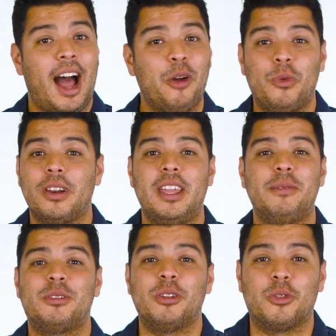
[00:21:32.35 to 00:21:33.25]
I want
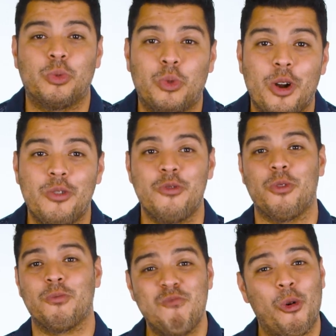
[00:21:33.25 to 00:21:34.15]
Him to
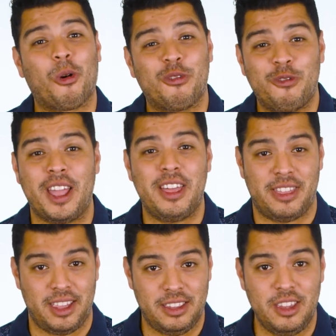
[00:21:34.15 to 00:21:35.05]
grow more
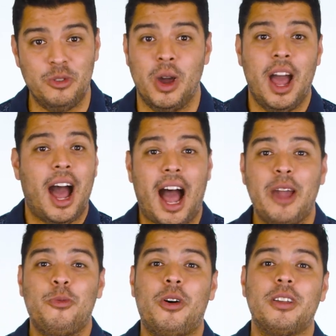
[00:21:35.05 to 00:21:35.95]
faith in you.
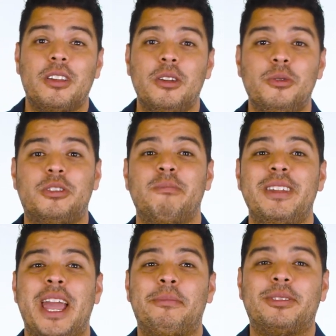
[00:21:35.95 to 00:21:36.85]
I want you to
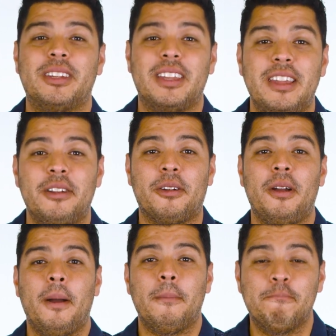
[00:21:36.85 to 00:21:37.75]
be able to
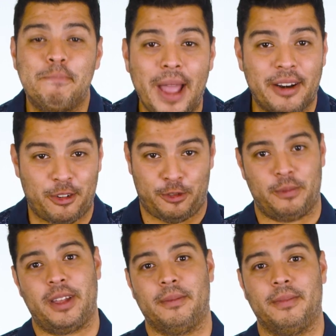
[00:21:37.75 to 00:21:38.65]
hear better
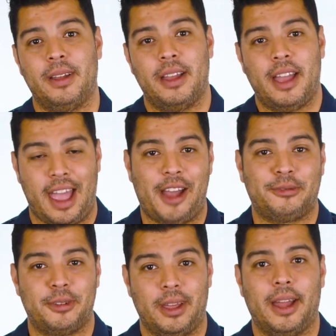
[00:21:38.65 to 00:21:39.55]
from Him
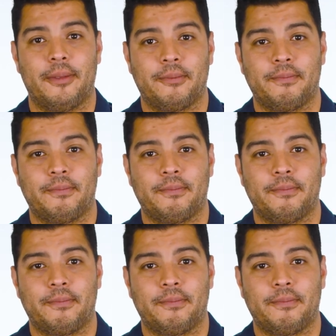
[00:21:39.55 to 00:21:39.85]
after that.